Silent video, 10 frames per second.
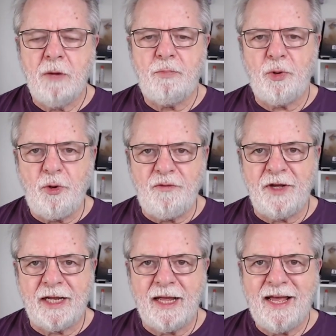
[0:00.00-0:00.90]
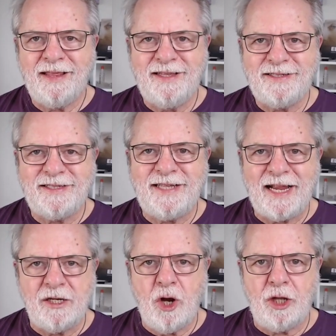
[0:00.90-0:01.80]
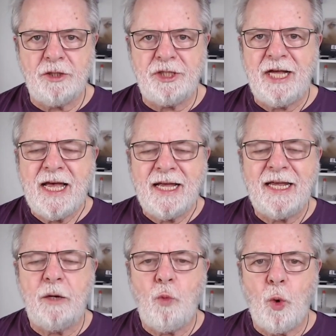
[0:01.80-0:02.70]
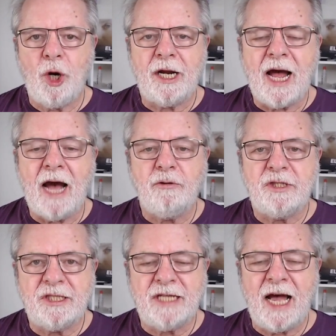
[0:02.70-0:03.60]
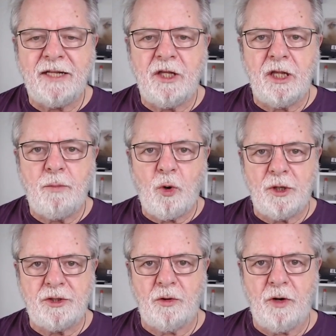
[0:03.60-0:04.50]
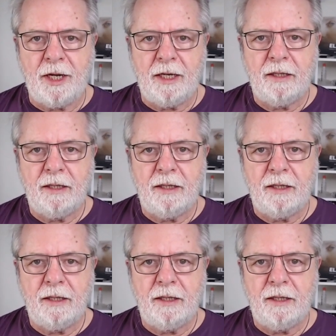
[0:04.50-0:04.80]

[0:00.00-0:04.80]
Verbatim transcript: proving this technology can work outside the laboratory.